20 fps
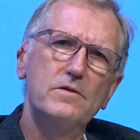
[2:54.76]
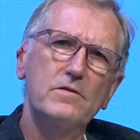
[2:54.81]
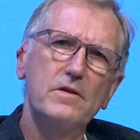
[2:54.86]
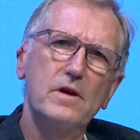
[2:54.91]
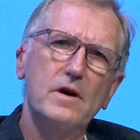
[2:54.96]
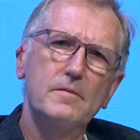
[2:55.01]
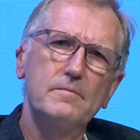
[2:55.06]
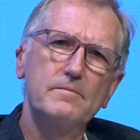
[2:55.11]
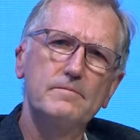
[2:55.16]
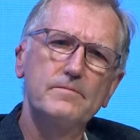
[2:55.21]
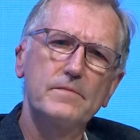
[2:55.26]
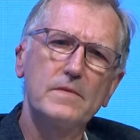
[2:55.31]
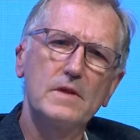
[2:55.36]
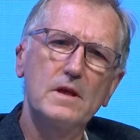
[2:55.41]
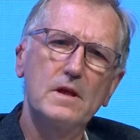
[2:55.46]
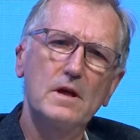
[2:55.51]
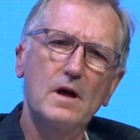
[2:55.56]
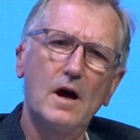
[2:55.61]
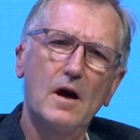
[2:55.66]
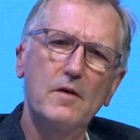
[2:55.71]
um,
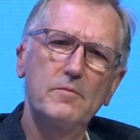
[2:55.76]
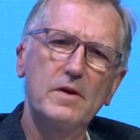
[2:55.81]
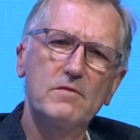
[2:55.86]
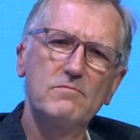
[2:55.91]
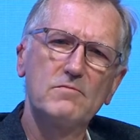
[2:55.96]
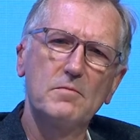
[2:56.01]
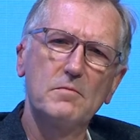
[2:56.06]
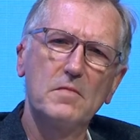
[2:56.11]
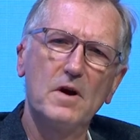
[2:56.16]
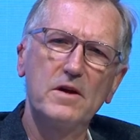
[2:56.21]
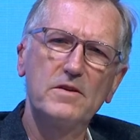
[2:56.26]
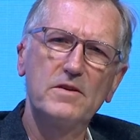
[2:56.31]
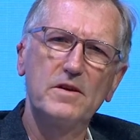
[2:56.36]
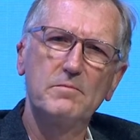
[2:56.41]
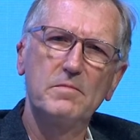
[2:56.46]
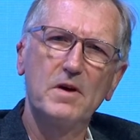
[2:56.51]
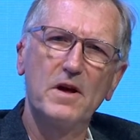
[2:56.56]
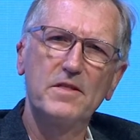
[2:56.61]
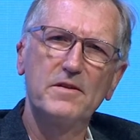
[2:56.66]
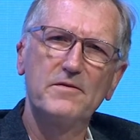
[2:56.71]
yeah, I've been
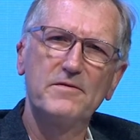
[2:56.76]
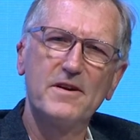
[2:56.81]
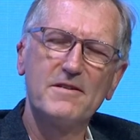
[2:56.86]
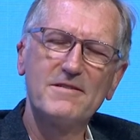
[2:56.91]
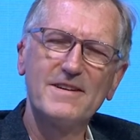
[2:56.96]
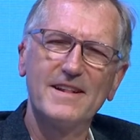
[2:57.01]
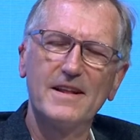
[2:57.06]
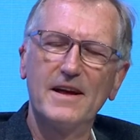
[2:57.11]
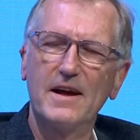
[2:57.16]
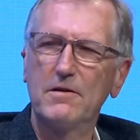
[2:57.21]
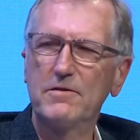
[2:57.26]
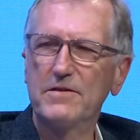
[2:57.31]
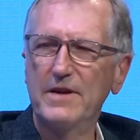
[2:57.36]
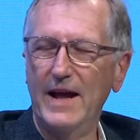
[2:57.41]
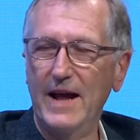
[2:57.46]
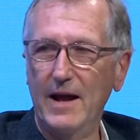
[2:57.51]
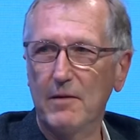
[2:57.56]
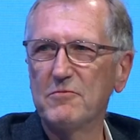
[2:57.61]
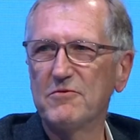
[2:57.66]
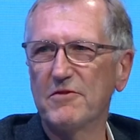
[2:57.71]
reminded by the very loud
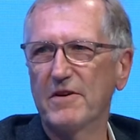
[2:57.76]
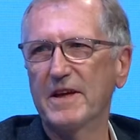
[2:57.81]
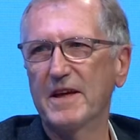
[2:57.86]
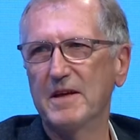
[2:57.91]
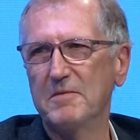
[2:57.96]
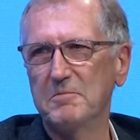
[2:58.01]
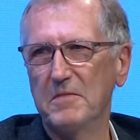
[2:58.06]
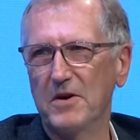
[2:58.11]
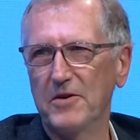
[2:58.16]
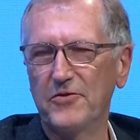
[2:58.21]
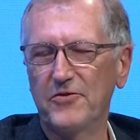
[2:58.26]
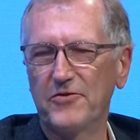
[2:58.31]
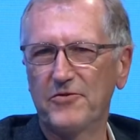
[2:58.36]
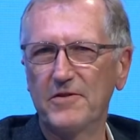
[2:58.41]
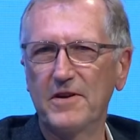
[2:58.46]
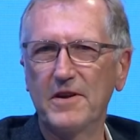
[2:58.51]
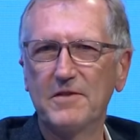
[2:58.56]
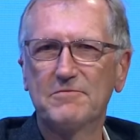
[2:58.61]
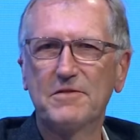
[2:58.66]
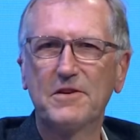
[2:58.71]
hammering in my
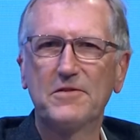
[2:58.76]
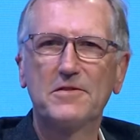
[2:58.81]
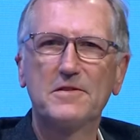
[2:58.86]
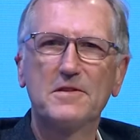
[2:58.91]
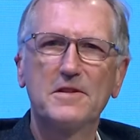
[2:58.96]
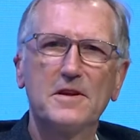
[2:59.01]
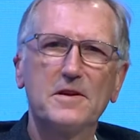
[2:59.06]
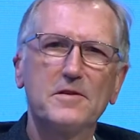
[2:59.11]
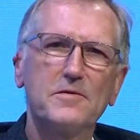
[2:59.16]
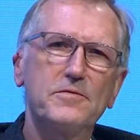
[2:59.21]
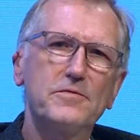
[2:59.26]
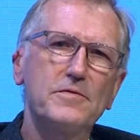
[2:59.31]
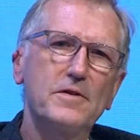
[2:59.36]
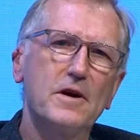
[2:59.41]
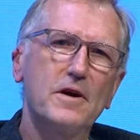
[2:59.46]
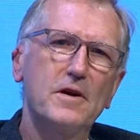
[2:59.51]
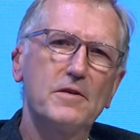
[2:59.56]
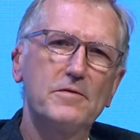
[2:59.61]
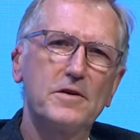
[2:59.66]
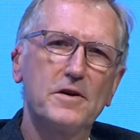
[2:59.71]
street recently of,
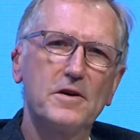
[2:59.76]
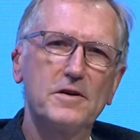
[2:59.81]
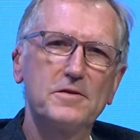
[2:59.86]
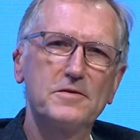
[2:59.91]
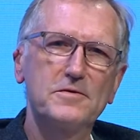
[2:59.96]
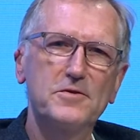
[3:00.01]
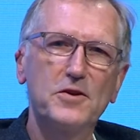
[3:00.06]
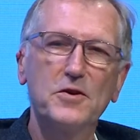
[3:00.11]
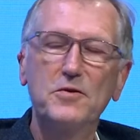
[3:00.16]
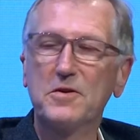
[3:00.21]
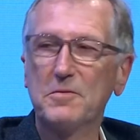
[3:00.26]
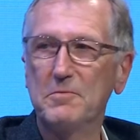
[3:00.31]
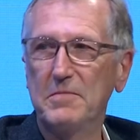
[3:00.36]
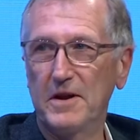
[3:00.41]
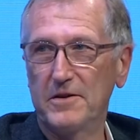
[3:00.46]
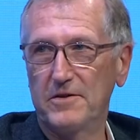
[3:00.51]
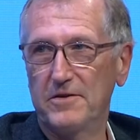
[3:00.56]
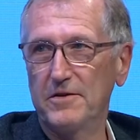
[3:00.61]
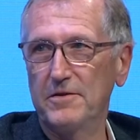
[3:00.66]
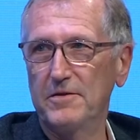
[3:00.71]
of a new
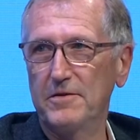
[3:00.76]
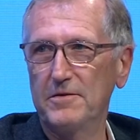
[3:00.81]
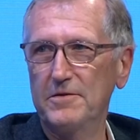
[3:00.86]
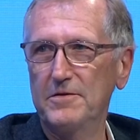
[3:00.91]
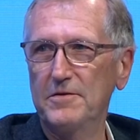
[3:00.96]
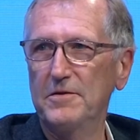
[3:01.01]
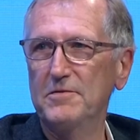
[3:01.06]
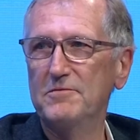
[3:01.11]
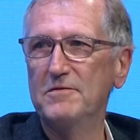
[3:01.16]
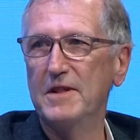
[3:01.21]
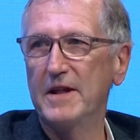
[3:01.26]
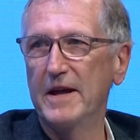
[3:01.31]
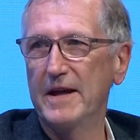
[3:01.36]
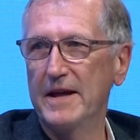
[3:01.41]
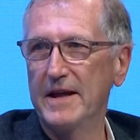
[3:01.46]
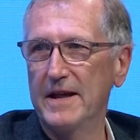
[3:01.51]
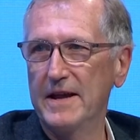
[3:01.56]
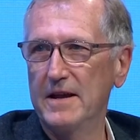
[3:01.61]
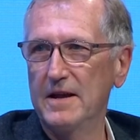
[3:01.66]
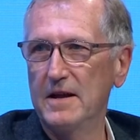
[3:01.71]
competitor
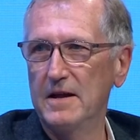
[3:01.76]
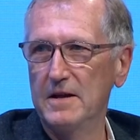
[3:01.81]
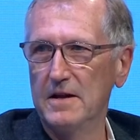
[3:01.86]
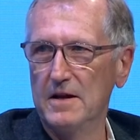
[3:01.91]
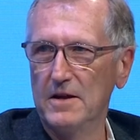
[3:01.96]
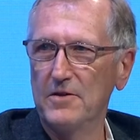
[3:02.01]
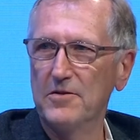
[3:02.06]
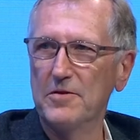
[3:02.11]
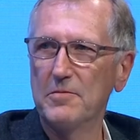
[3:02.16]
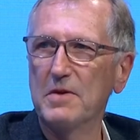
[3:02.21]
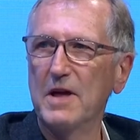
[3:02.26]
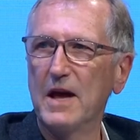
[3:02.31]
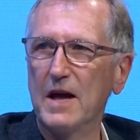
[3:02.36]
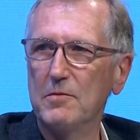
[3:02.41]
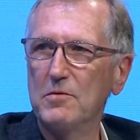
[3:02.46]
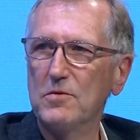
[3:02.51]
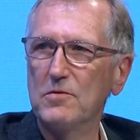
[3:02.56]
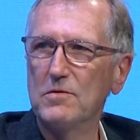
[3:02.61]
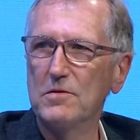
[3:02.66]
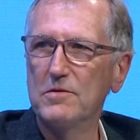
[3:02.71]
laying some
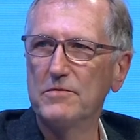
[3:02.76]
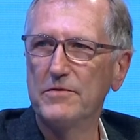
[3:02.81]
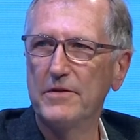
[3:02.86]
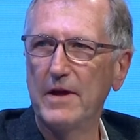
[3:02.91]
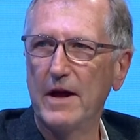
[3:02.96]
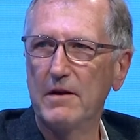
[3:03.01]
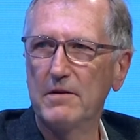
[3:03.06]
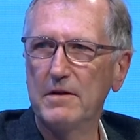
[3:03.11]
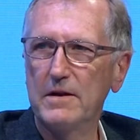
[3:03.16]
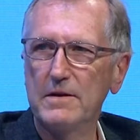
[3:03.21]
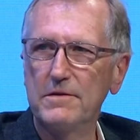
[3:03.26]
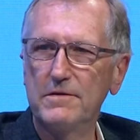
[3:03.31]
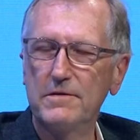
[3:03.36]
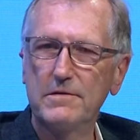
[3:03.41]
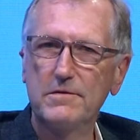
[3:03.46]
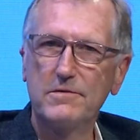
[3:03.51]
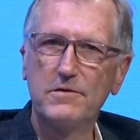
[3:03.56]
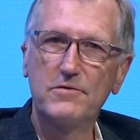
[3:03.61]
cable down it to